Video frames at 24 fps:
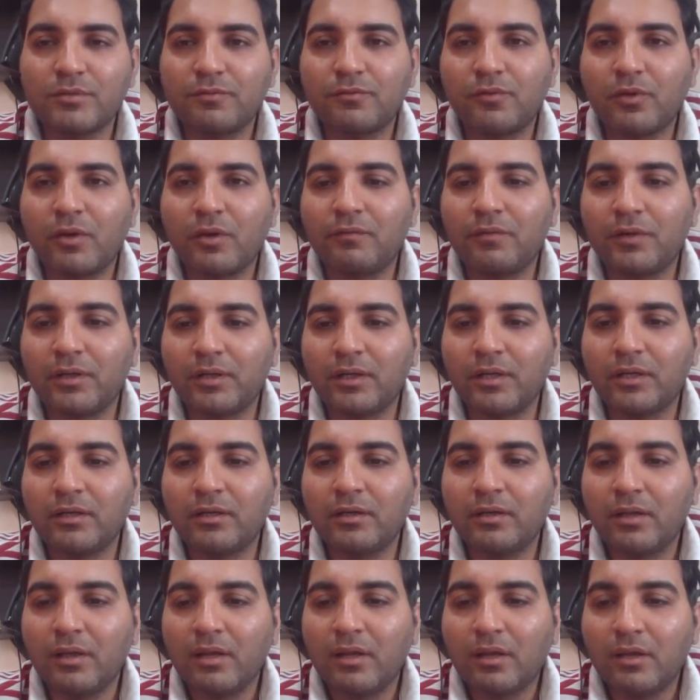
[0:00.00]
if you have
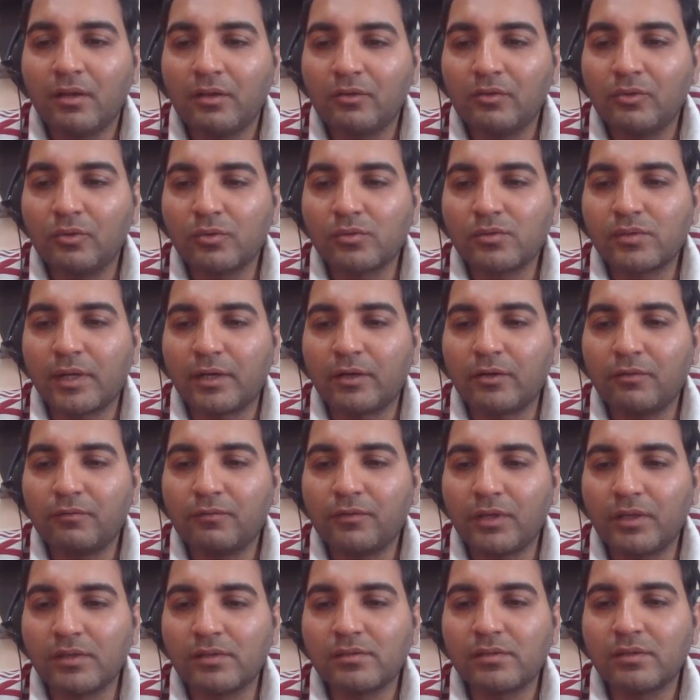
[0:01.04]
written those kind of
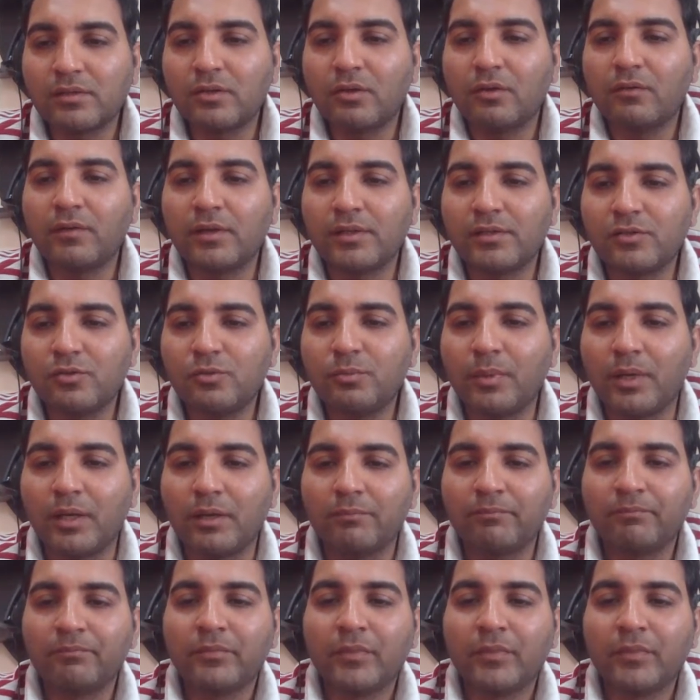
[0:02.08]
things in your resume,